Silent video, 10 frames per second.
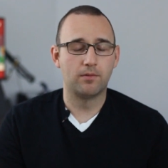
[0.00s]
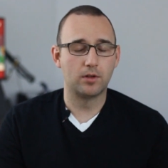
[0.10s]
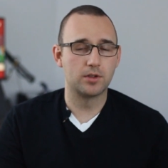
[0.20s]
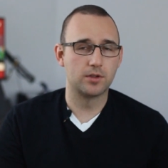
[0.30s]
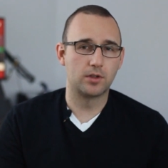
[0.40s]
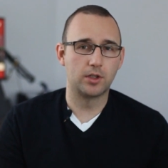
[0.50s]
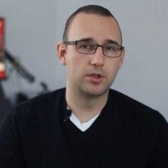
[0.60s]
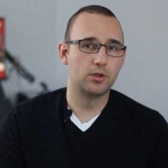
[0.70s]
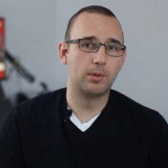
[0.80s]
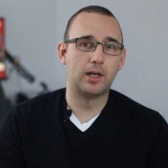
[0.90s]
versus
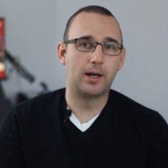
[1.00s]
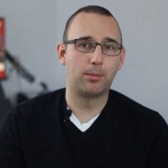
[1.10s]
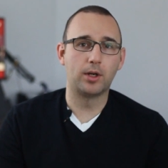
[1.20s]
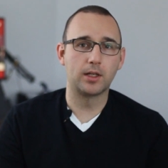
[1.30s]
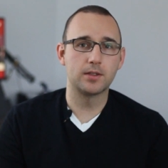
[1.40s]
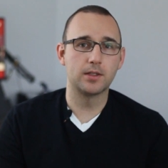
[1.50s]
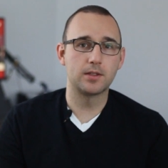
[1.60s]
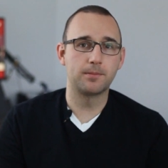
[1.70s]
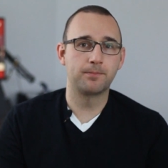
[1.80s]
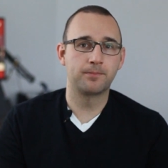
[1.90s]
32-bit operating
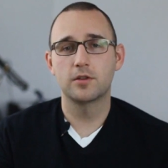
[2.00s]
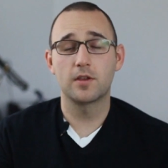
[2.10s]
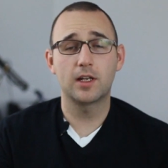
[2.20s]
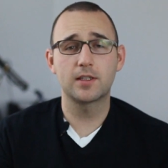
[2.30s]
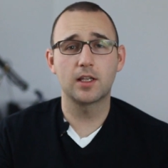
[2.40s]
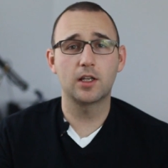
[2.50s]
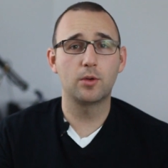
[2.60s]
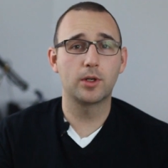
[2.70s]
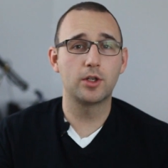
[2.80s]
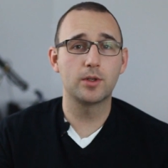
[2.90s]
system. So the next thing that
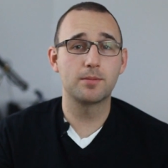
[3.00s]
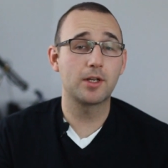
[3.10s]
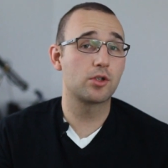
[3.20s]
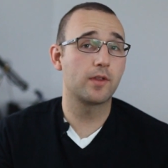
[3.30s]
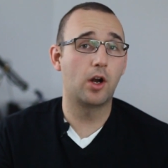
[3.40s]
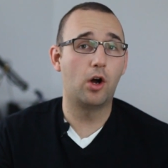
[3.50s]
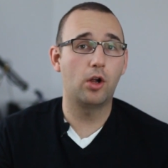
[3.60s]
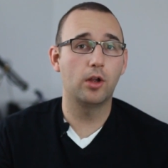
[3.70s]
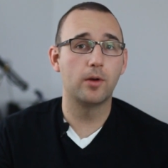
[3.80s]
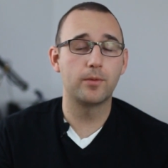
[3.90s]
you wanna do is make sure that
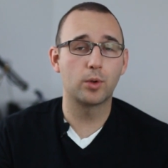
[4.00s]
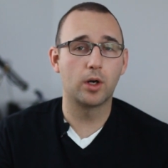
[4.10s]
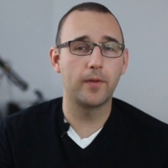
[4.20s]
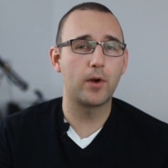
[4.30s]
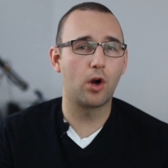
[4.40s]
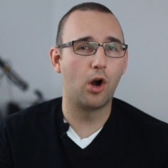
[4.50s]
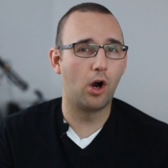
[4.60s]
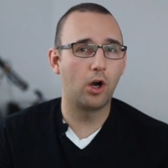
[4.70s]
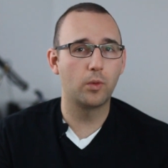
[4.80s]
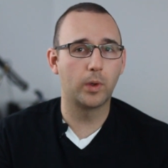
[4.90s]
all of your other
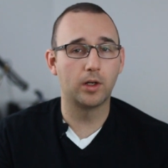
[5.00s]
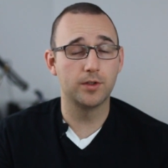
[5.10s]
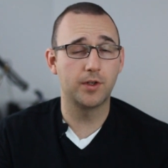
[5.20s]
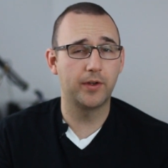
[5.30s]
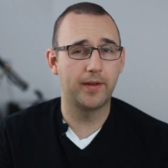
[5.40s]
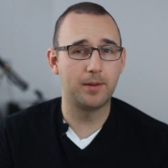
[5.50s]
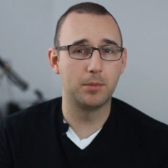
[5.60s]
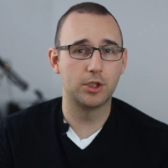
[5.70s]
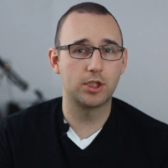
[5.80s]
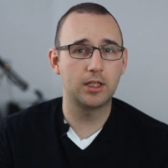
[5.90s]
hardware installed on
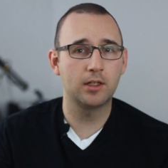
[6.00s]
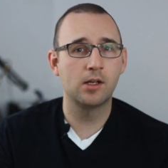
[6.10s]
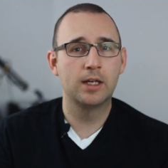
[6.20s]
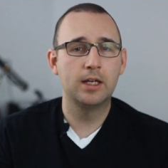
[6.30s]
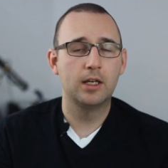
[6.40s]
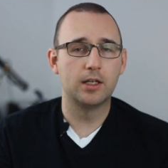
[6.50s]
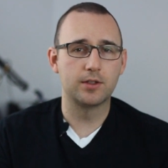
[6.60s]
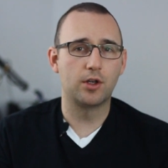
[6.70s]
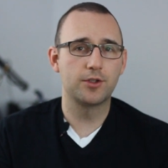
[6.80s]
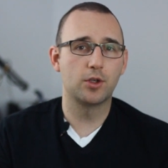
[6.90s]
that machine
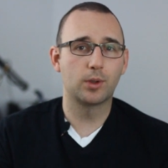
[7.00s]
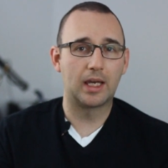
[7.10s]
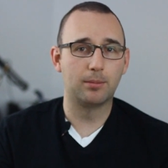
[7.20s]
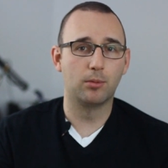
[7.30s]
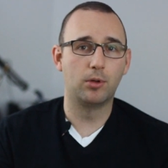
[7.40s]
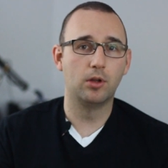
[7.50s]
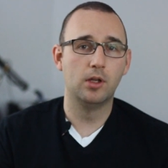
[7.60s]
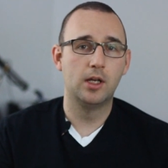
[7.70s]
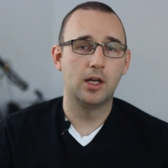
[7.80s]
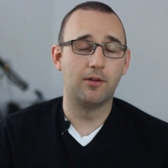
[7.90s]
is also
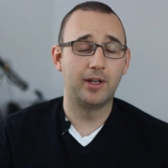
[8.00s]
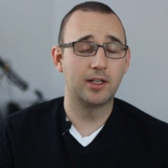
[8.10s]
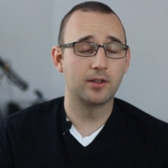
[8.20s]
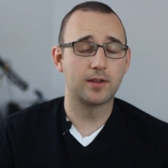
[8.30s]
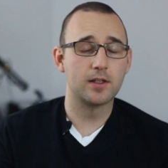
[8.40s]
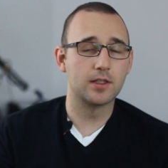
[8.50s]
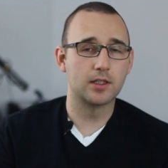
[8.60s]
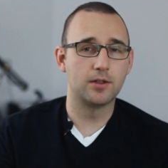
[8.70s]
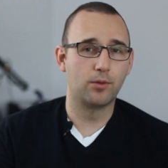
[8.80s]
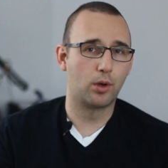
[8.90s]
capable of handling the
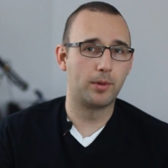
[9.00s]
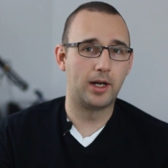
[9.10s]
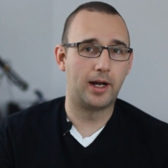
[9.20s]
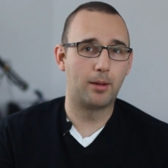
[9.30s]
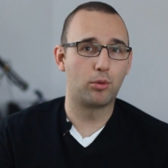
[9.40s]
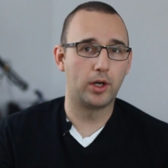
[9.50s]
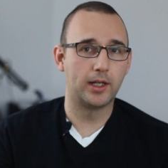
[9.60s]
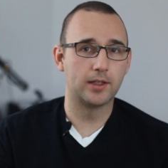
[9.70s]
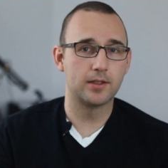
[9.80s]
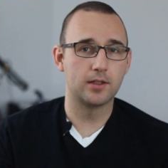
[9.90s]
64-bit
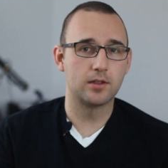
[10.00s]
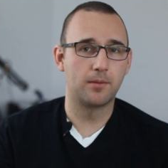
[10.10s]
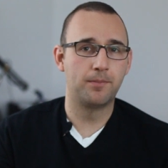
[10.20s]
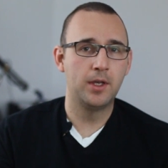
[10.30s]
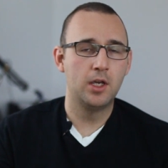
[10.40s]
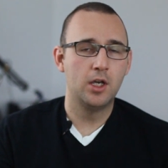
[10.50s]
operating system.